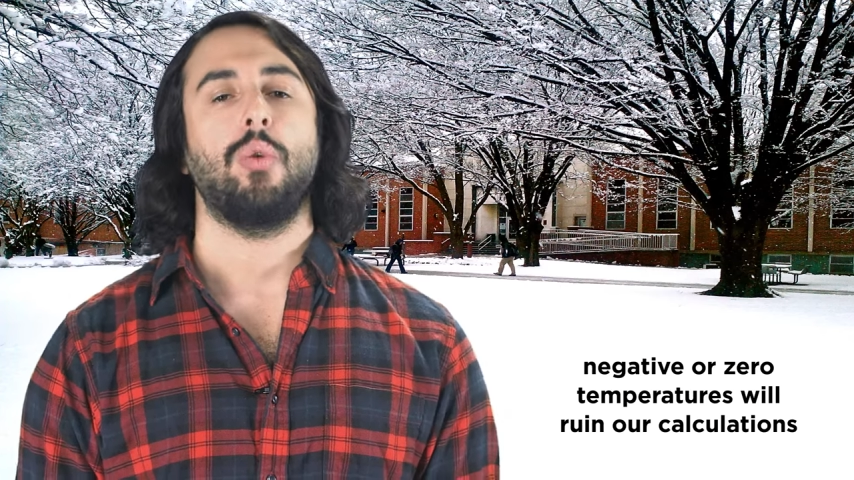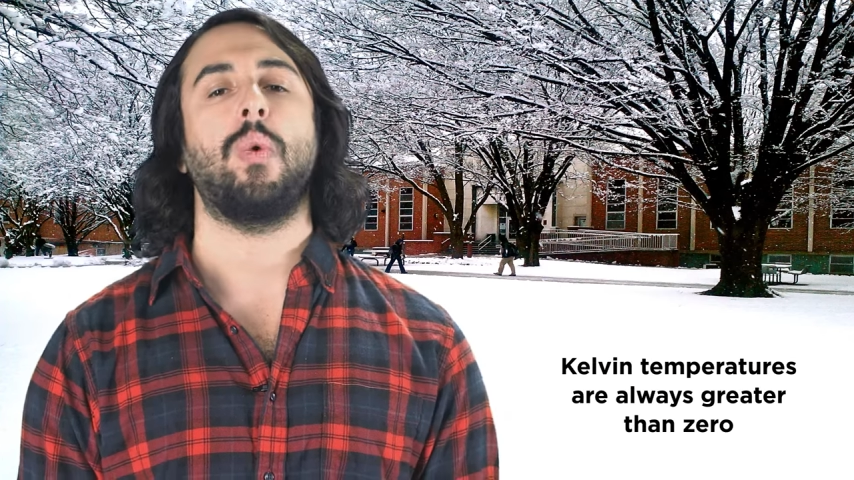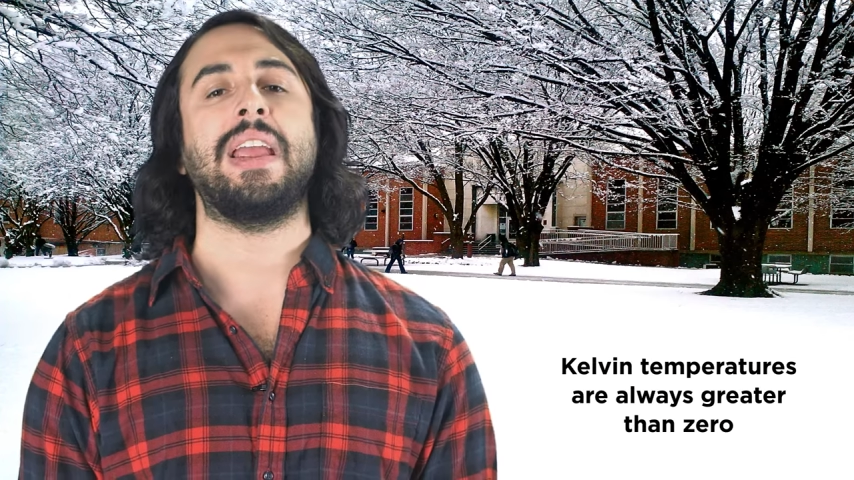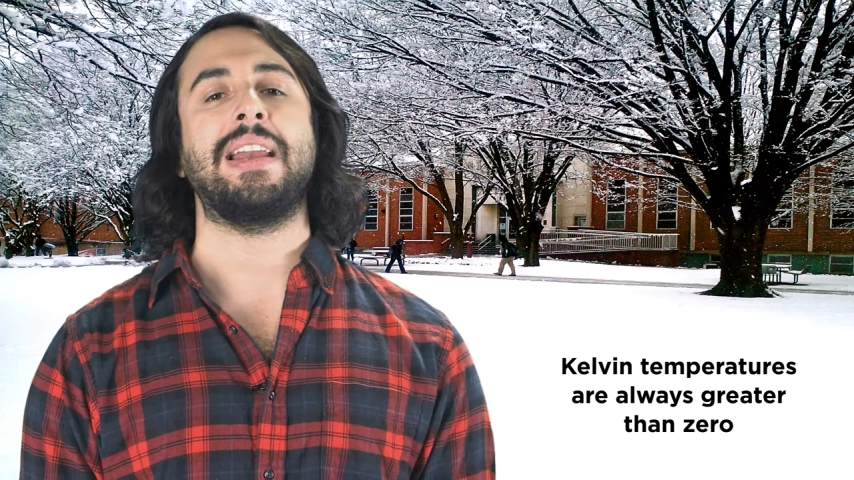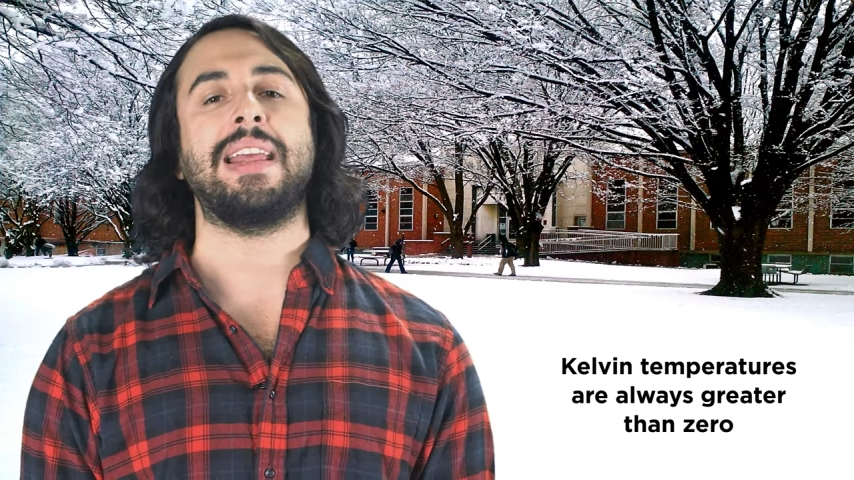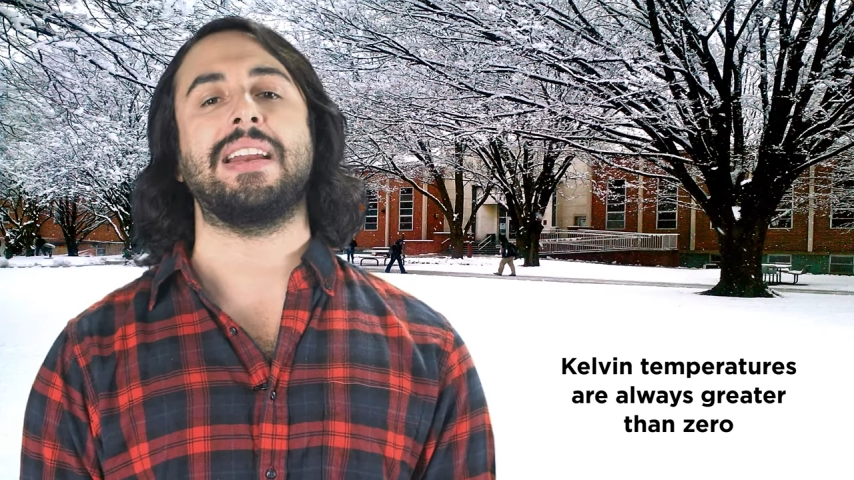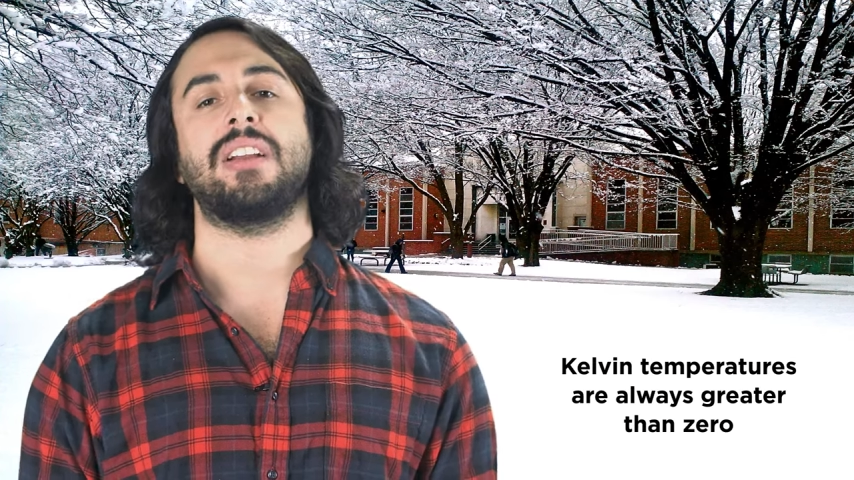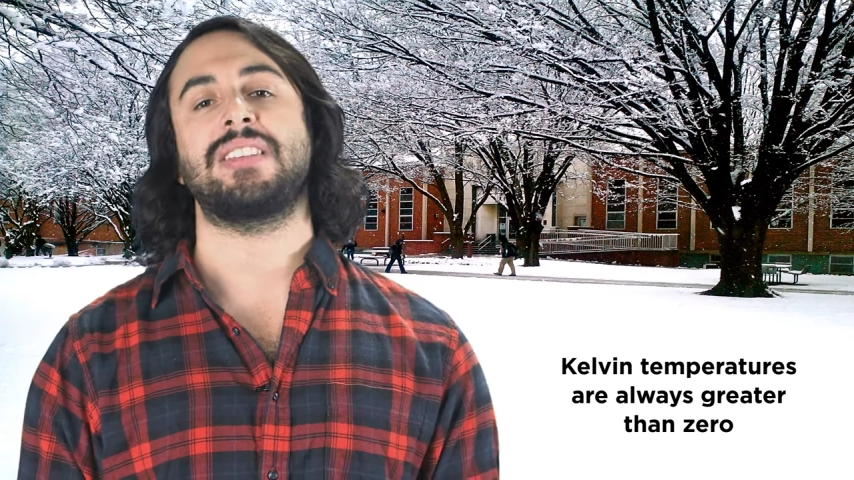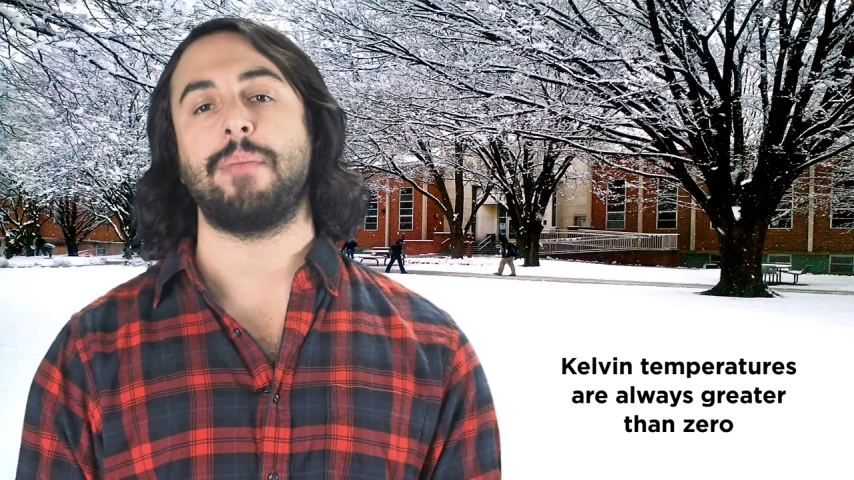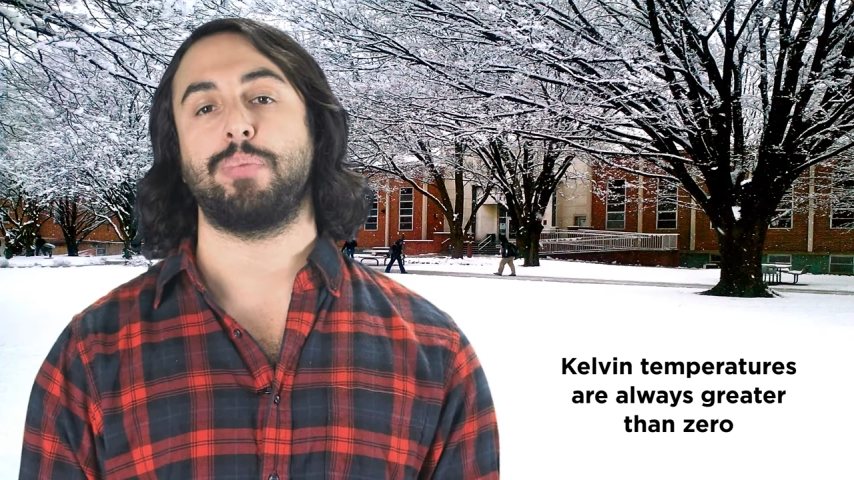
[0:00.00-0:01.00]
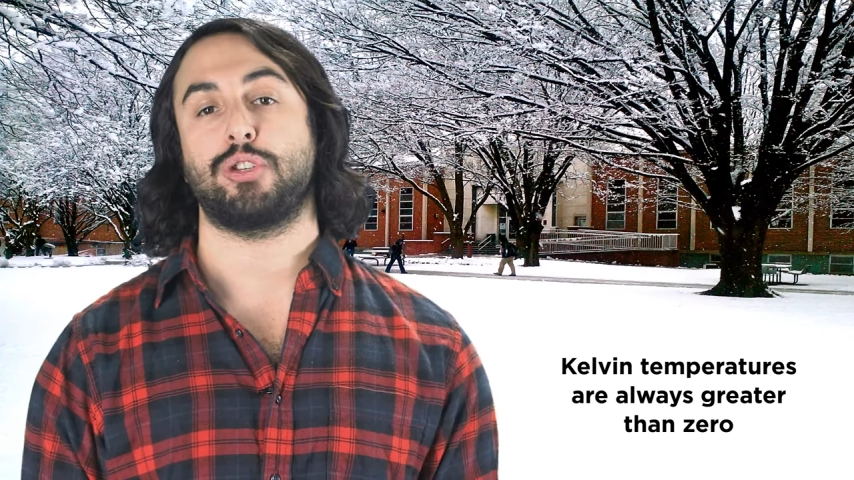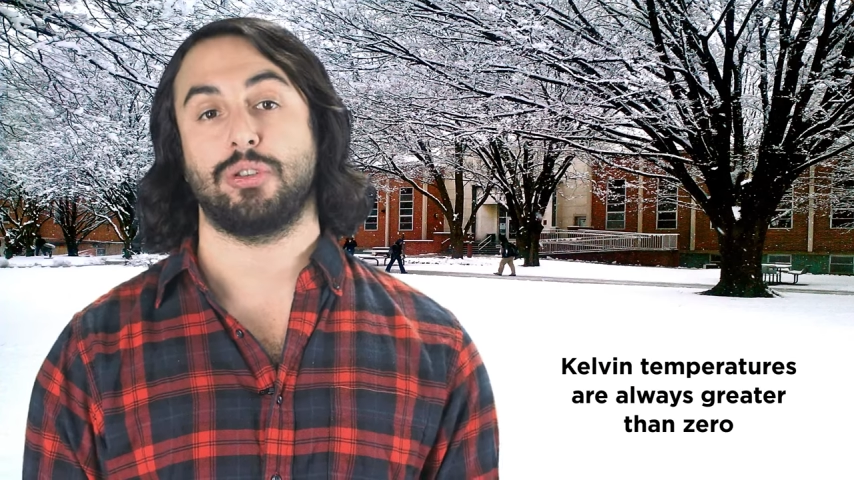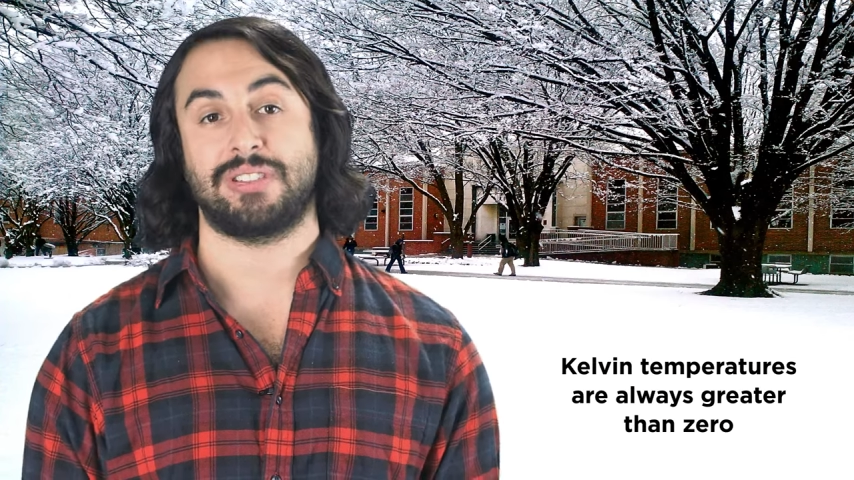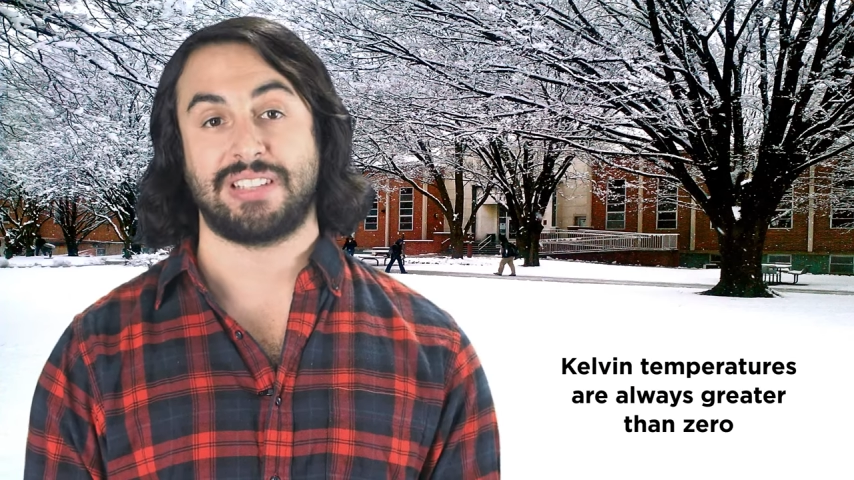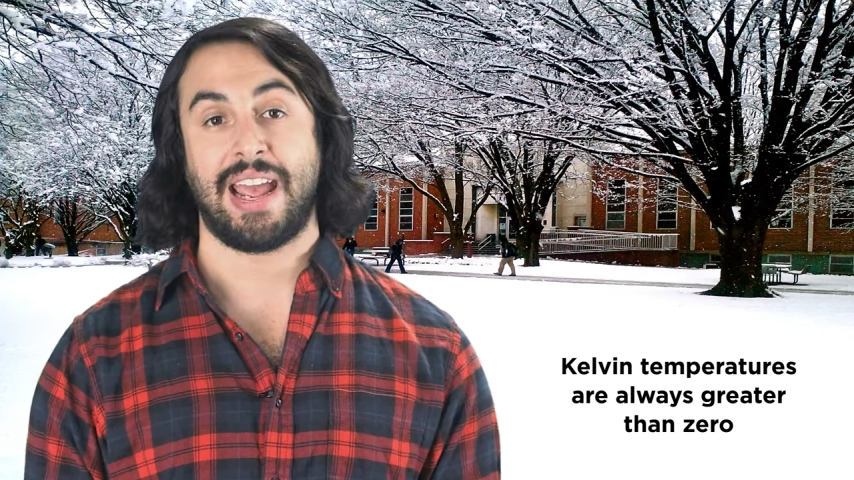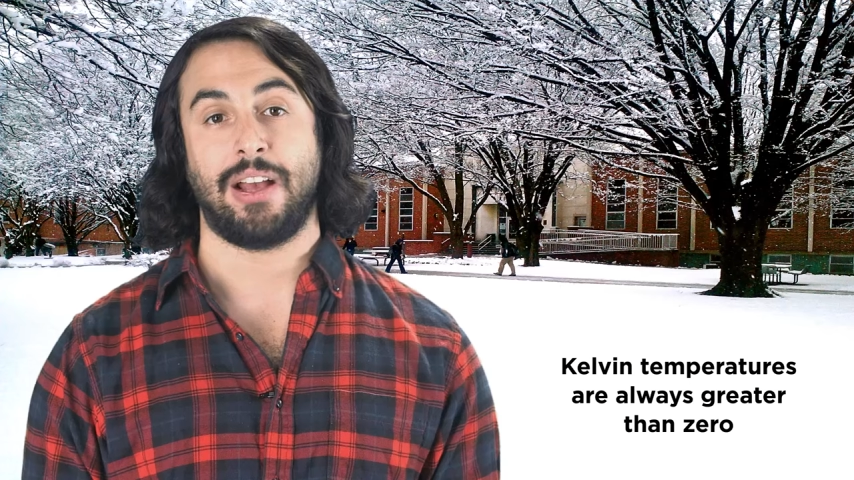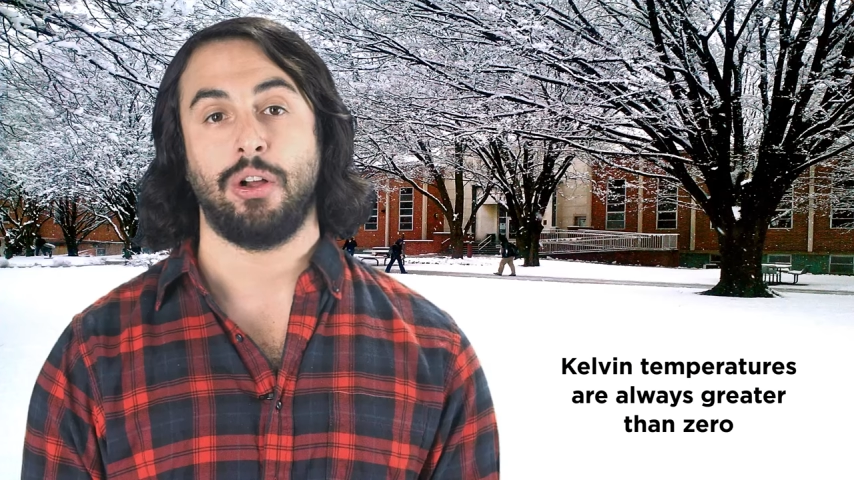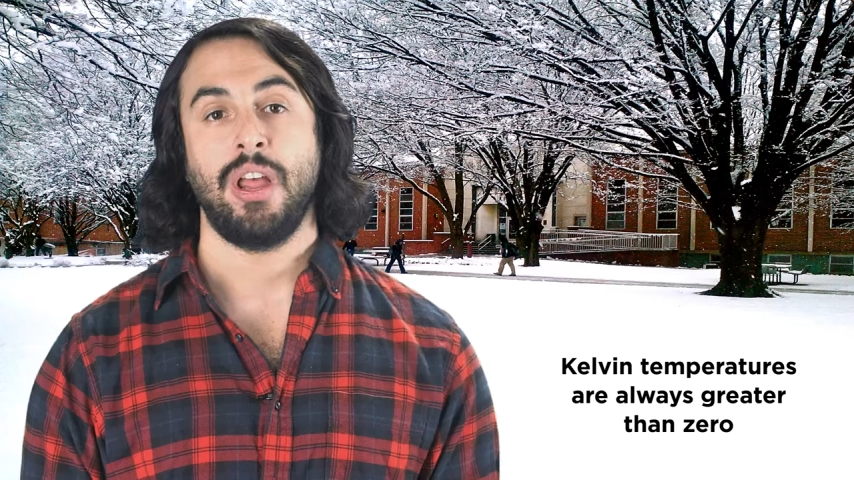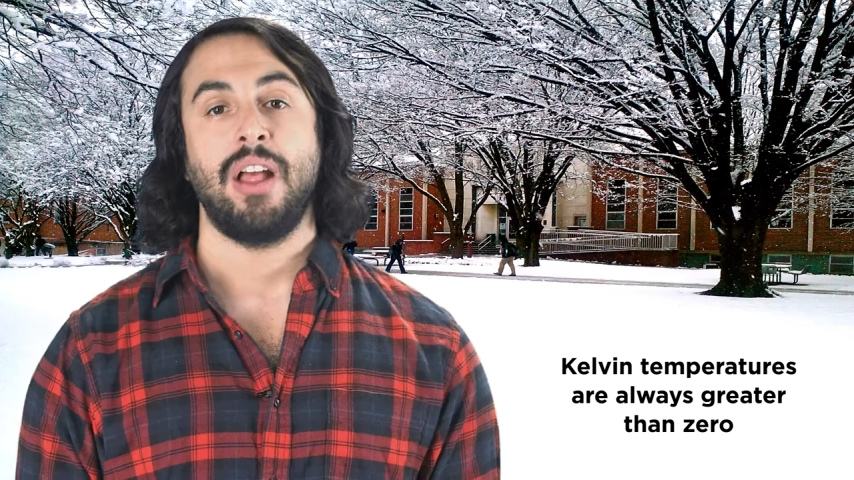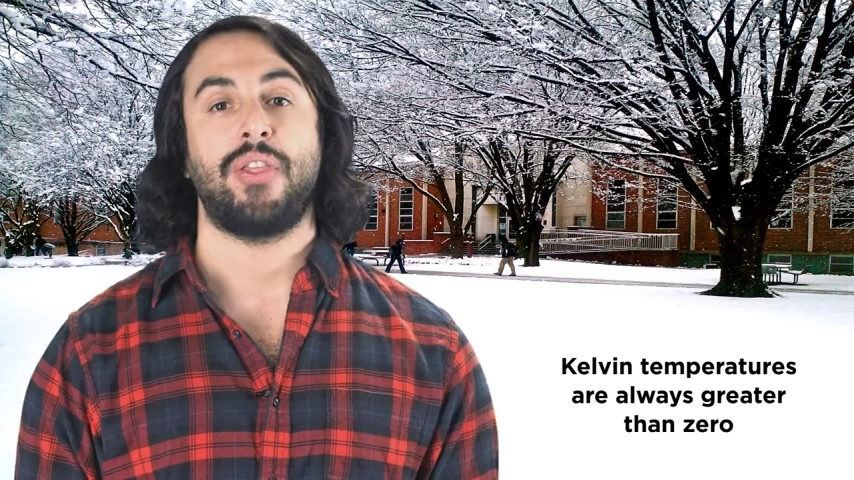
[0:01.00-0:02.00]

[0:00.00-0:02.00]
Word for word: We need a temperature scale